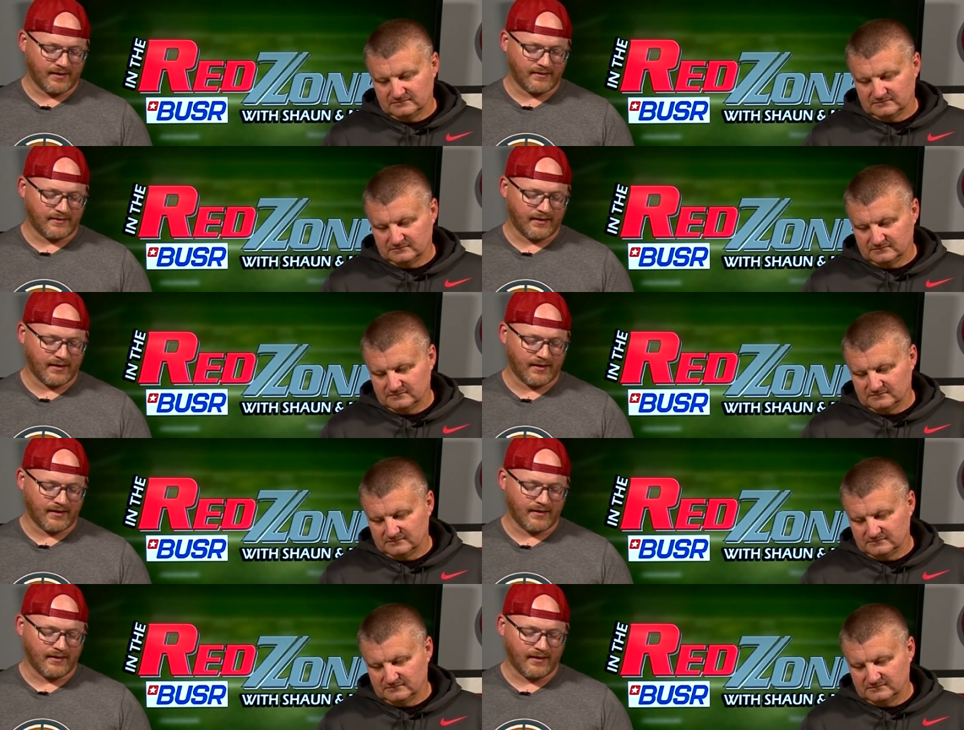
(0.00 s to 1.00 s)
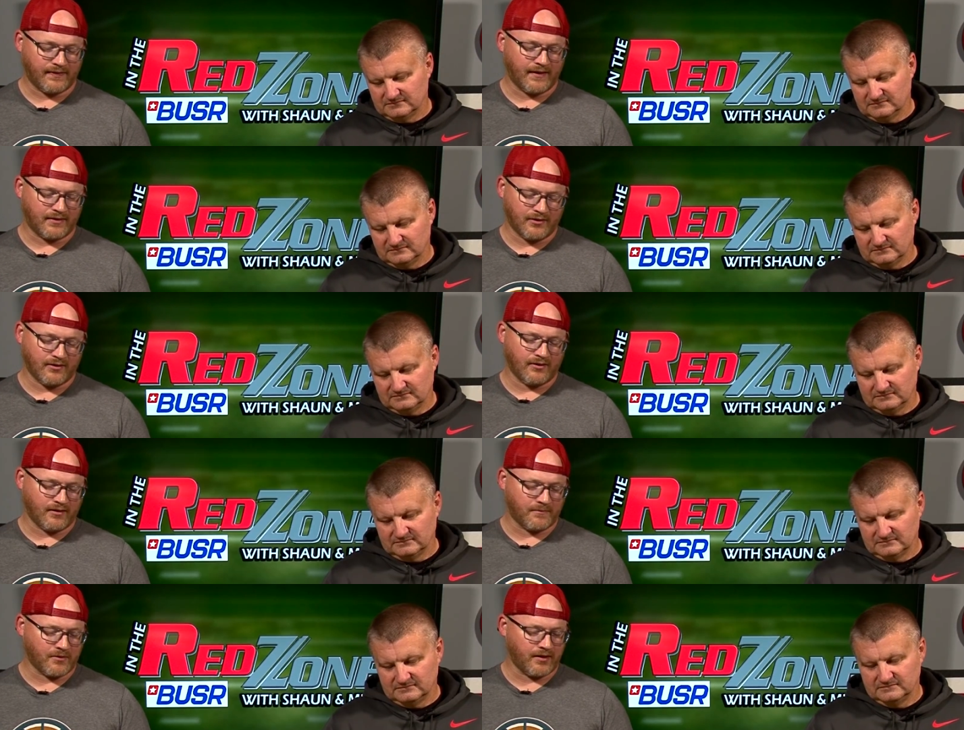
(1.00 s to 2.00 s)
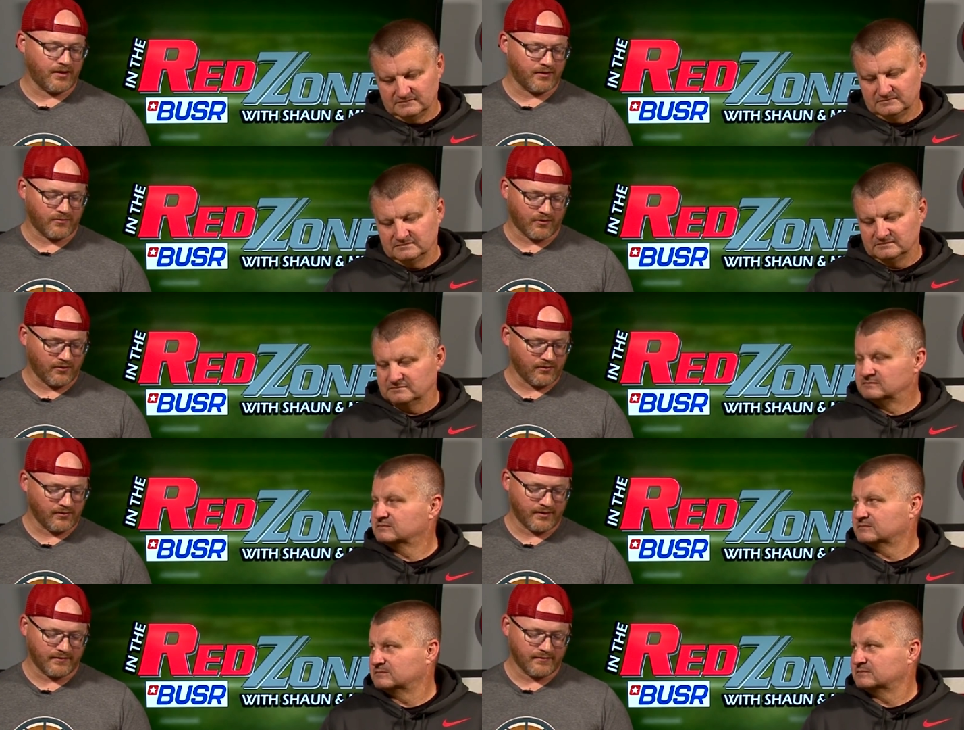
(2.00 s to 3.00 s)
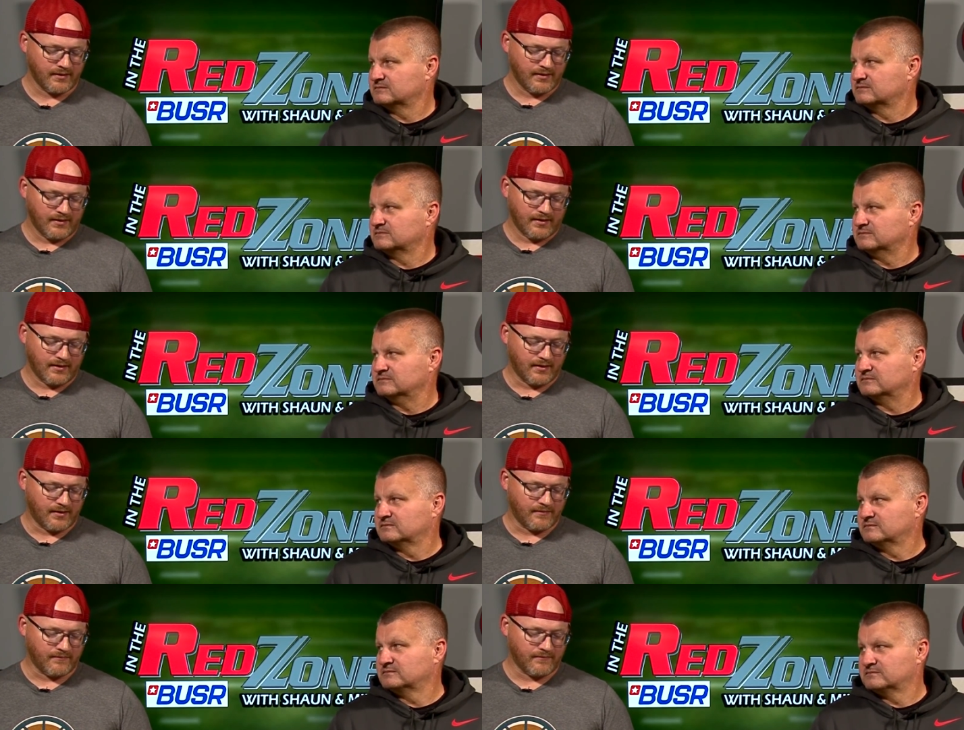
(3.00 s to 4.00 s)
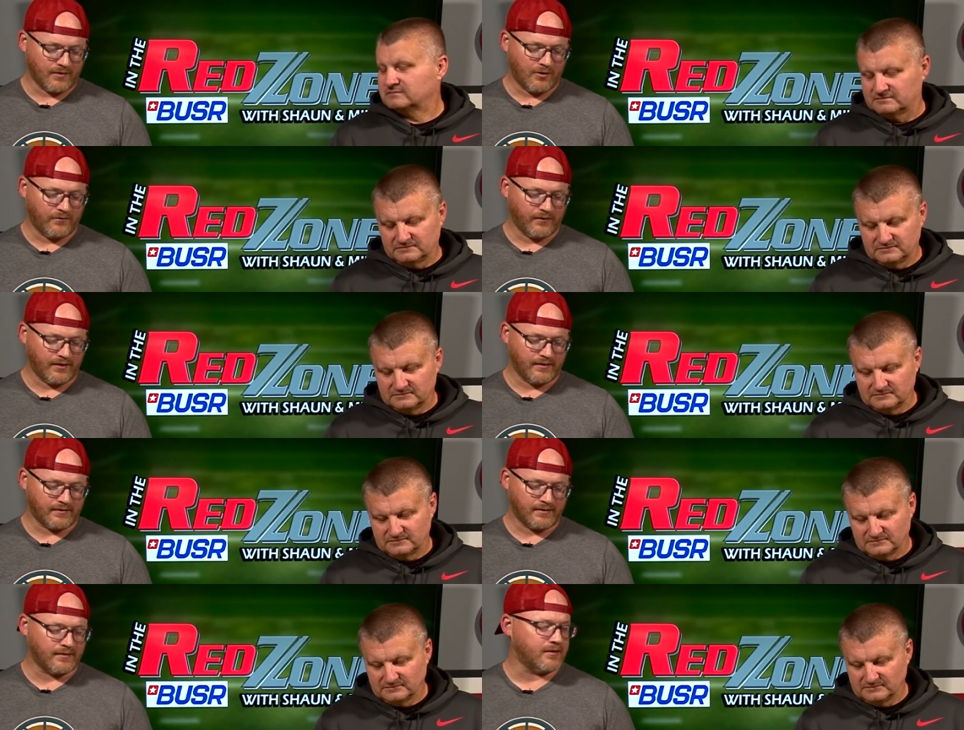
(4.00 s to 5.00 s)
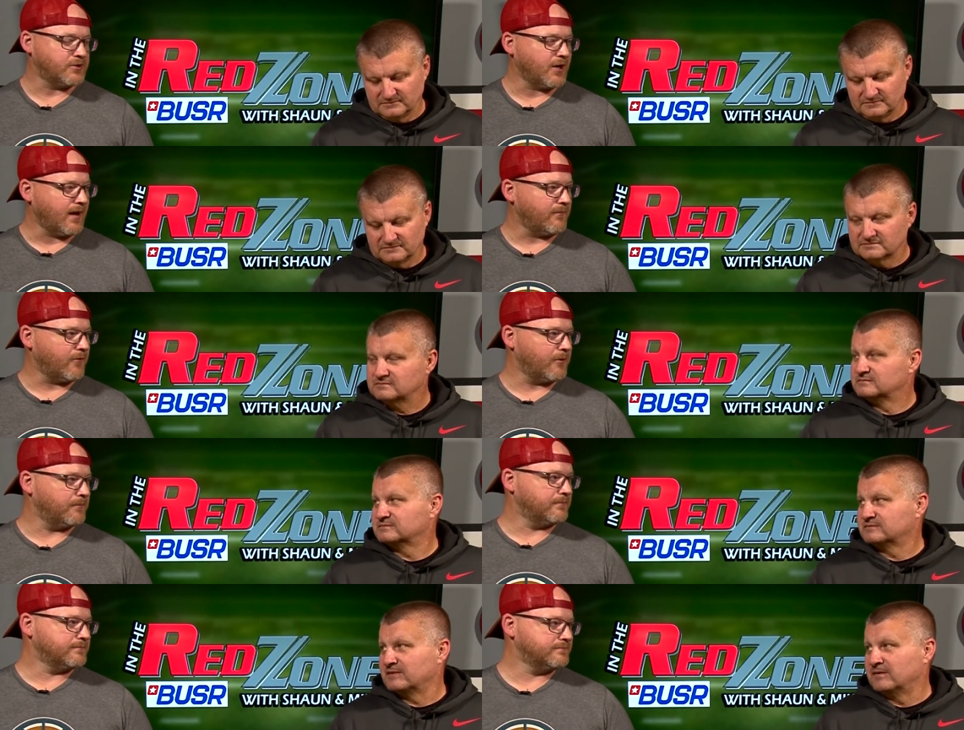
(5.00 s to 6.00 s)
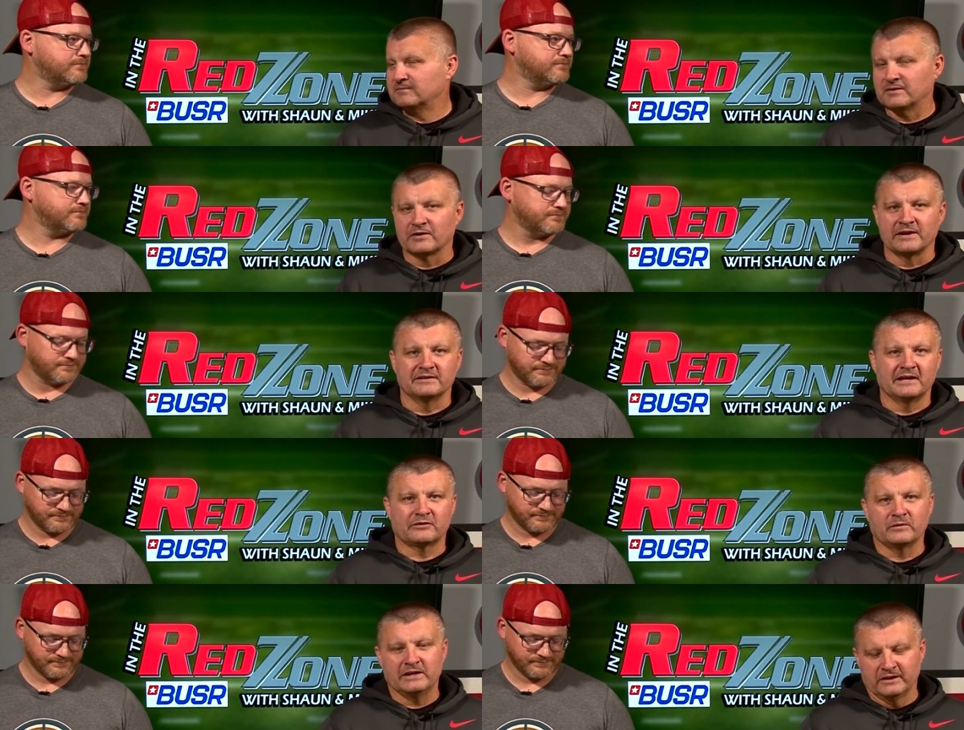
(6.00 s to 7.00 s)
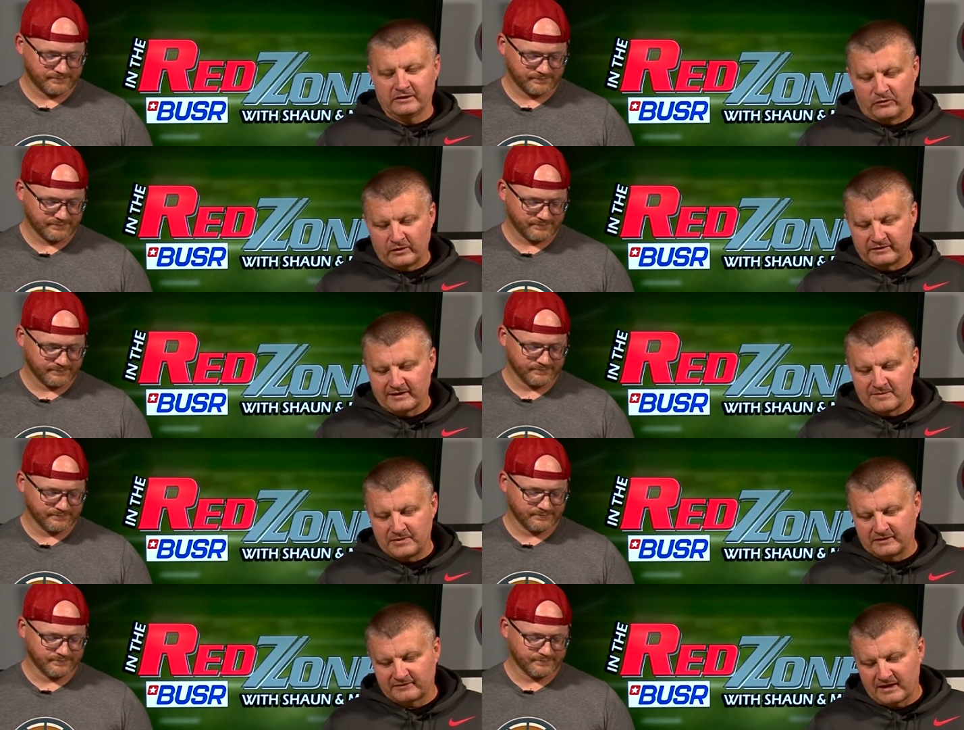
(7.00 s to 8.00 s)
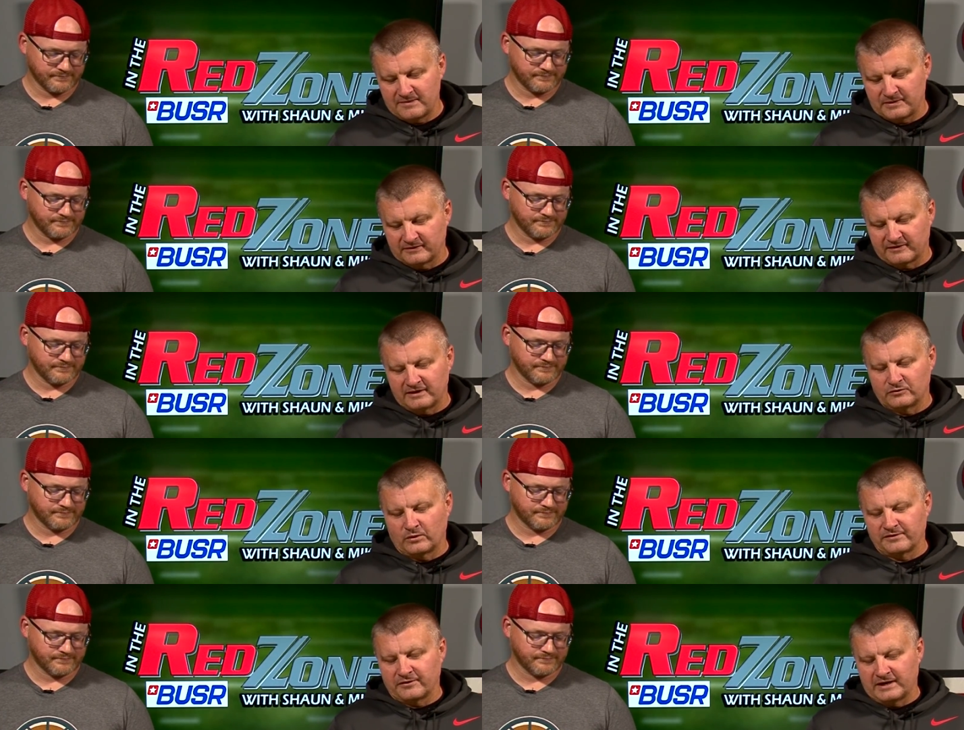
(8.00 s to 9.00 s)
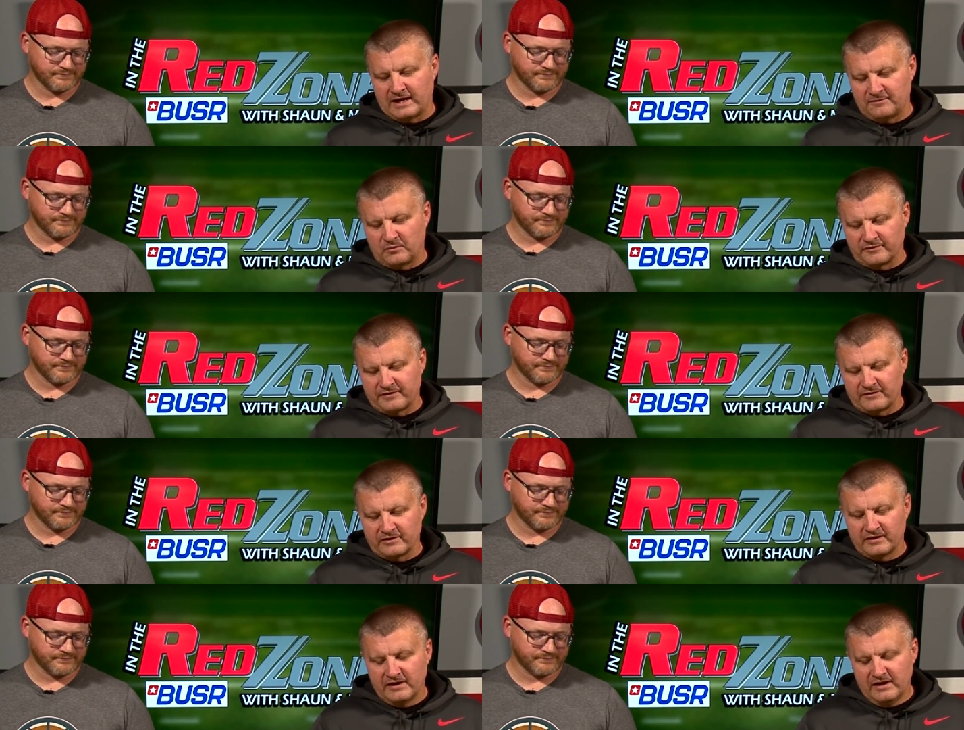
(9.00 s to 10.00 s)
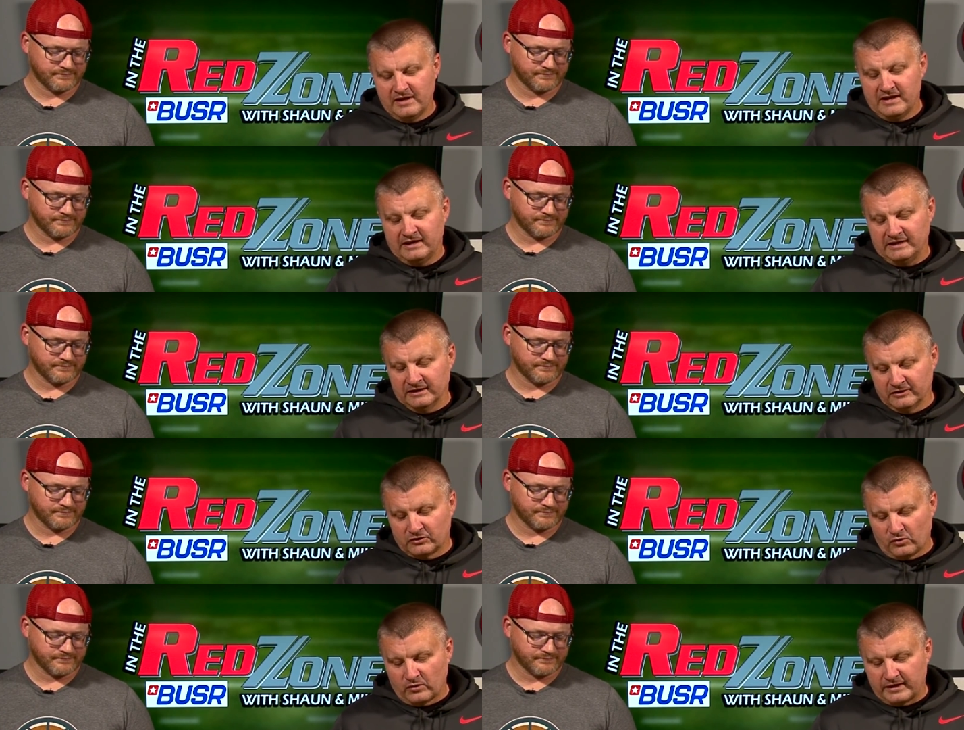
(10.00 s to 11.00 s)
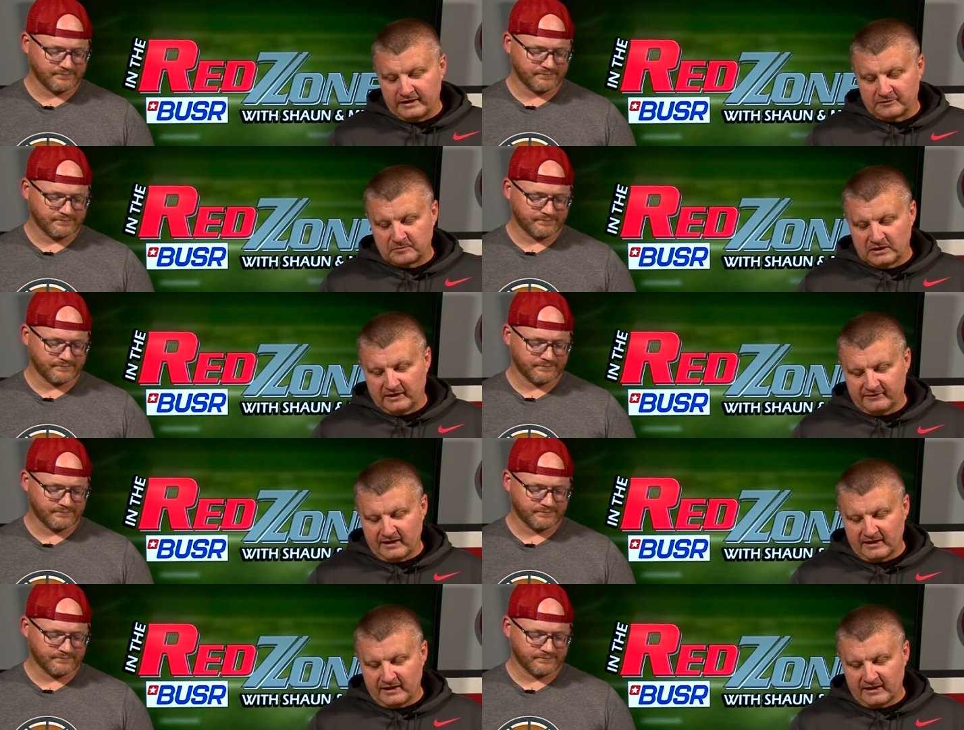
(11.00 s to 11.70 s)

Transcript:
Speaker 1: that uh, I think they're on a pretty good roll, and mm -hmm. um, hopefully this isn't a trap for them.
Speaker 2: Yep. Okay. Next one. Illinois is at Penn State. Penn State 23 and a half point favorite. Illinois is plus